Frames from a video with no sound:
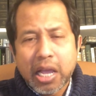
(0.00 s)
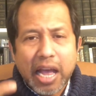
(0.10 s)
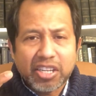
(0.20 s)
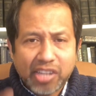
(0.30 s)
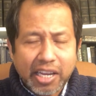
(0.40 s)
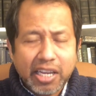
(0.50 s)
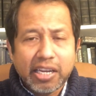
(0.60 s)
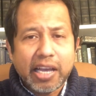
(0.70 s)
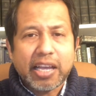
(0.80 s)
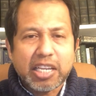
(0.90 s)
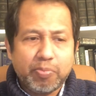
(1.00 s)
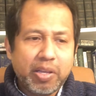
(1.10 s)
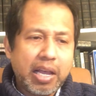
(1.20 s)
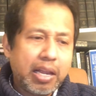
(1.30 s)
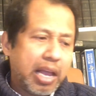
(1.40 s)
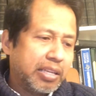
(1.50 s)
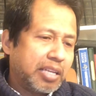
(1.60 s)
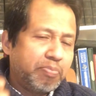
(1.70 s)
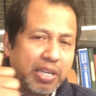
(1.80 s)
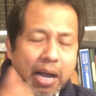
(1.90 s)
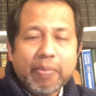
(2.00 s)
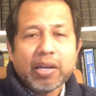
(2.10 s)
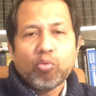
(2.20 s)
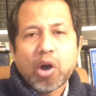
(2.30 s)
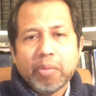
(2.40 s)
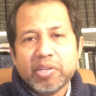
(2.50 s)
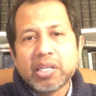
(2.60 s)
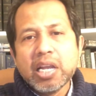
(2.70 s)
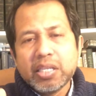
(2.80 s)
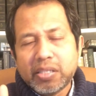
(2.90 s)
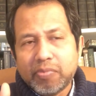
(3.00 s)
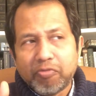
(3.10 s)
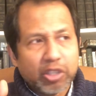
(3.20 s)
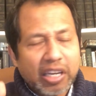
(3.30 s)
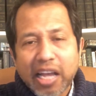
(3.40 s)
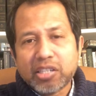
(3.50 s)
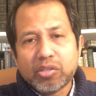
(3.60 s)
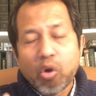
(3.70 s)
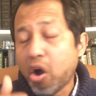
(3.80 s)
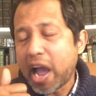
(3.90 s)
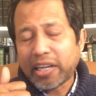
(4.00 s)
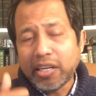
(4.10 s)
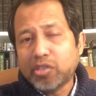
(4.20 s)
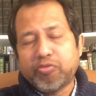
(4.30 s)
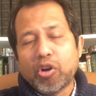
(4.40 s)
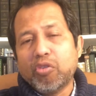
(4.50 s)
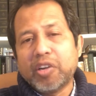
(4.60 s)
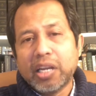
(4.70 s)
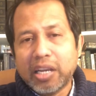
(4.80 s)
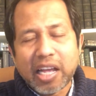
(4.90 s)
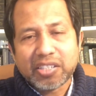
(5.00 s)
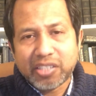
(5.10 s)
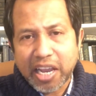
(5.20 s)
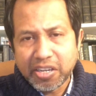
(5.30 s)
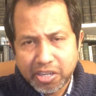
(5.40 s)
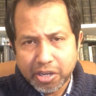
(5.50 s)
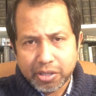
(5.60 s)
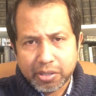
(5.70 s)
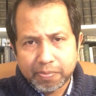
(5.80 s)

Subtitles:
And Zakir Naik has become a Wahhabist for the last, or at least for over last 10 years.